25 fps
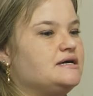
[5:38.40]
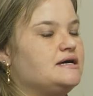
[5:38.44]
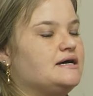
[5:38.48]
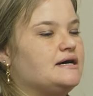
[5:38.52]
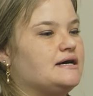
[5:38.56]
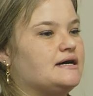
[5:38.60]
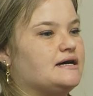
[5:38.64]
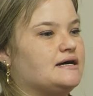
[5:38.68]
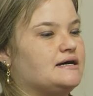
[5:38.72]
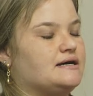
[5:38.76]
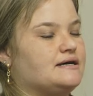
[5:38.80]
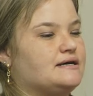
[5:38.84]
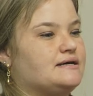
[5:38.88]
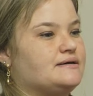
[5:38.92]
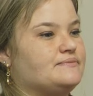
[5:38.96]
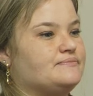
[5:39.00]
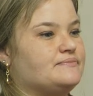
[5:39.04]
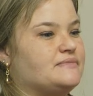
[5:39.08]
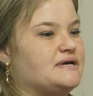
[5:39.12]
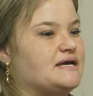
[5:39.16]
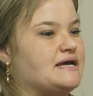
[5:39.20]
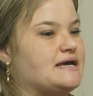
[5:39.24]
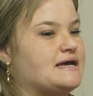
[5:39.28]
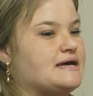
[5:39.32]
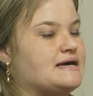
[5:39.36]

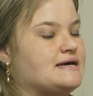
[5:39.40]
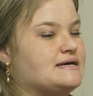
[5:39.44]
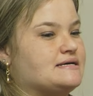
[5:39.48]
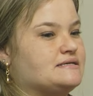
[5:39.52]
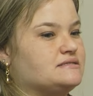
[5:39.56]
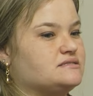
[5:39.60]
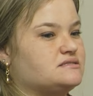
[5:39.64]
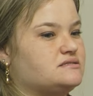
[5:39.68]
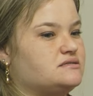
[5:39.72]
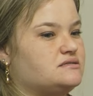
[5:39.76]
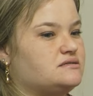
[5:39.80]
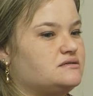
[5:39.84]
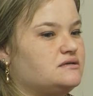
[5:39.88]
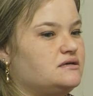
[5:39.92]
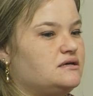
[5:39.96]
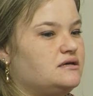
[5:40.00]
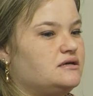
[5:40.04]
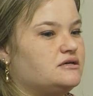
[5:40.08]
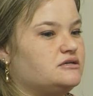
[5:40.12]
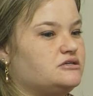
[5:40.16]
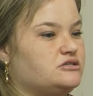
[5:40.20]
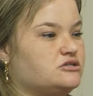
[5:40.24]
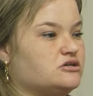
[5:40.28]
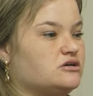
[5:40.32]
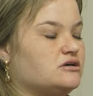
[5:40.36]
And
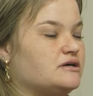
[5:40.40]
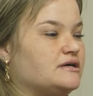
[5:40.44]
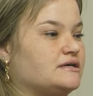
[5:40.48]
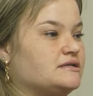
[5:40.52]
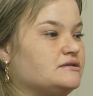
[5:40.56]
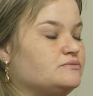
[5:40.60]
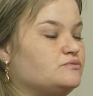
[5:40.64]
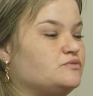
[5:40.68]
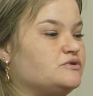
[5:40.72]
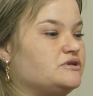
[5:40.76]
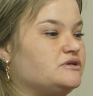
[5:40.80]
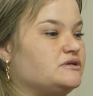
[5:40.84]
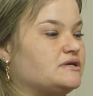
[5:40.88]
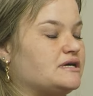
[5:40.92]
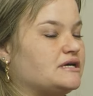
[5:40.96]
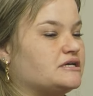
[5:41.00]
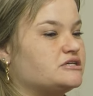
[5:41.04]
we